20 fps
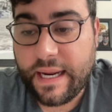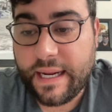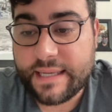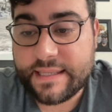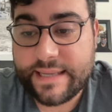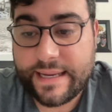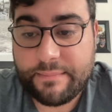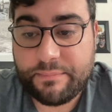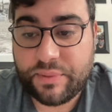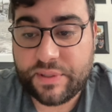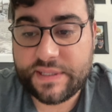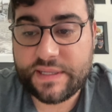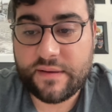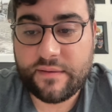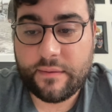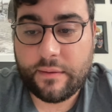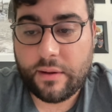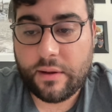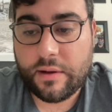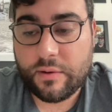examples
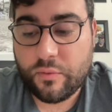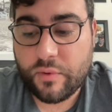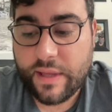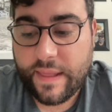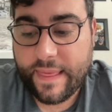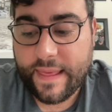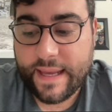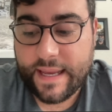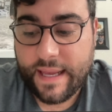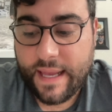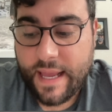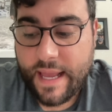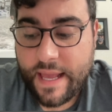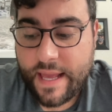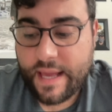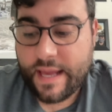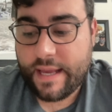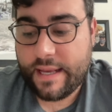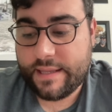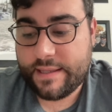along with it.
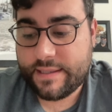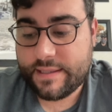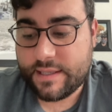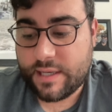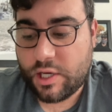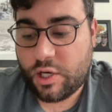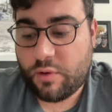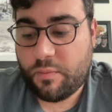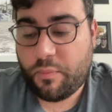And so,